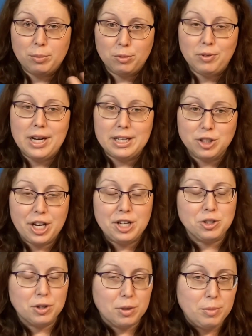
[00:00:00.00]
to provide
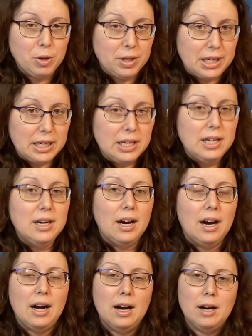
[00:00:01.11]
education to the community.
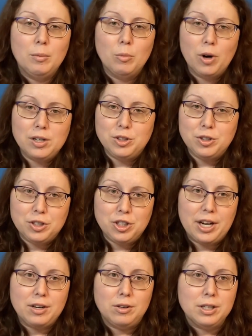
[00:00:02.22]
Um, whereas you can
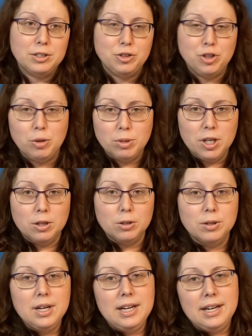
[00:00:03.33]
check on Joe
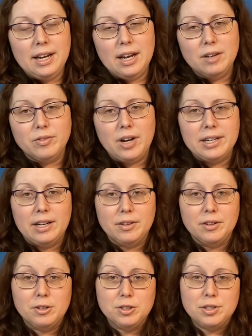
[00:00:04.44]
Blow and find out that
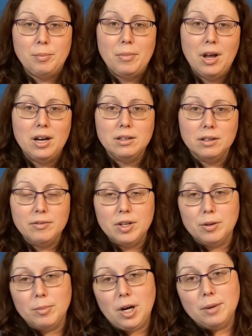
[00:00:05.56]
they're just some nut living in
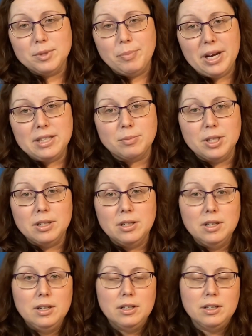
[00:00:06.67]
their mom's basement,
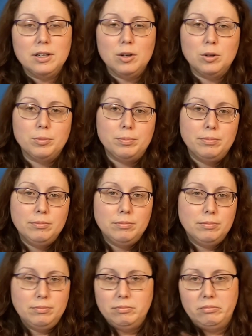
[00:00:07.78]
you know,
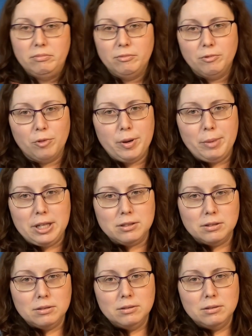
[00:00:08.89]
free basin.